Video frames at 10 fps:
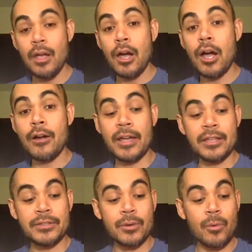All right,
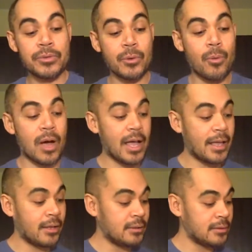so
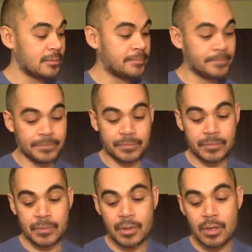while
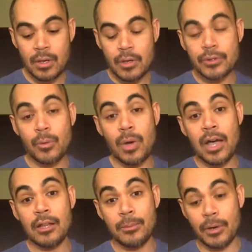
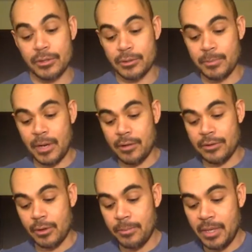our Brussels sprouts
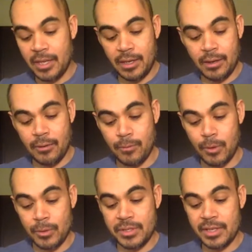are being
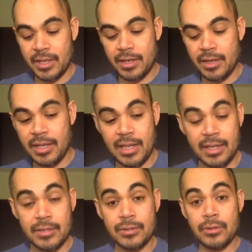roasted
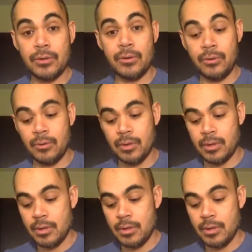in the